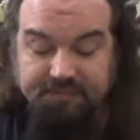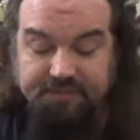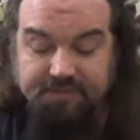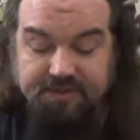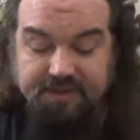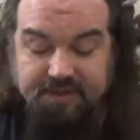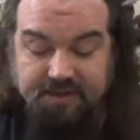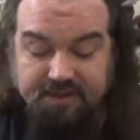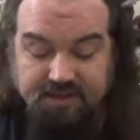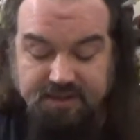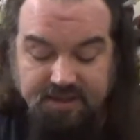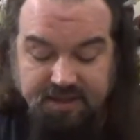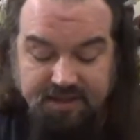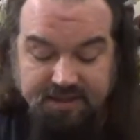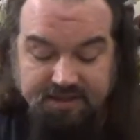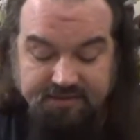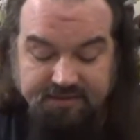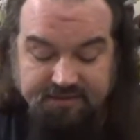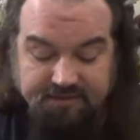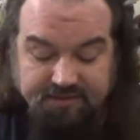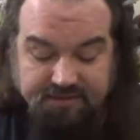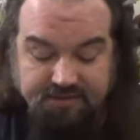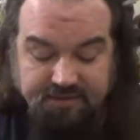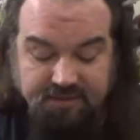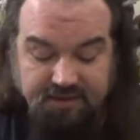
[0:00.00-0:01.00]
get a
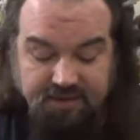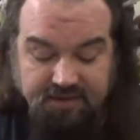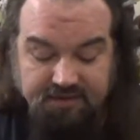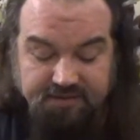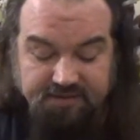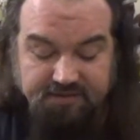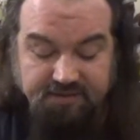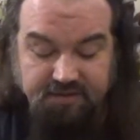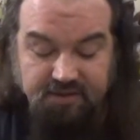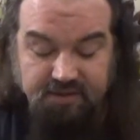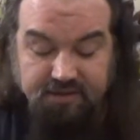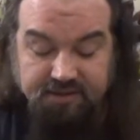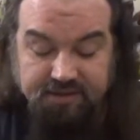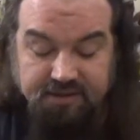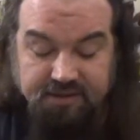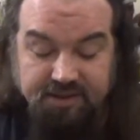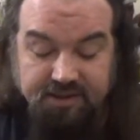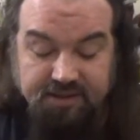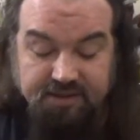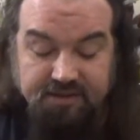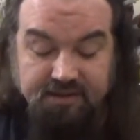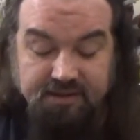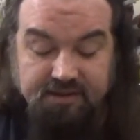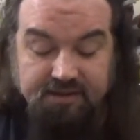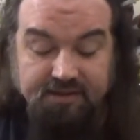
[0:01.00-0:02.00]
nice solid
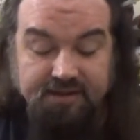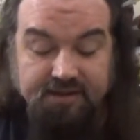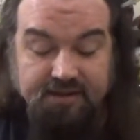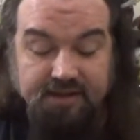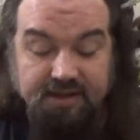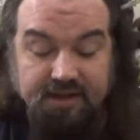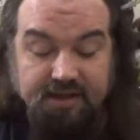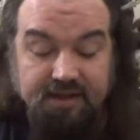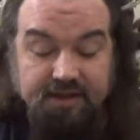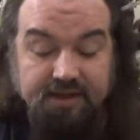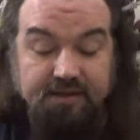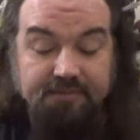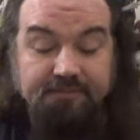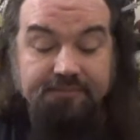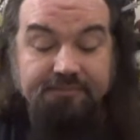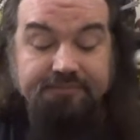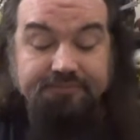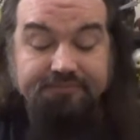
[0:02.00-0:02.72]
hit on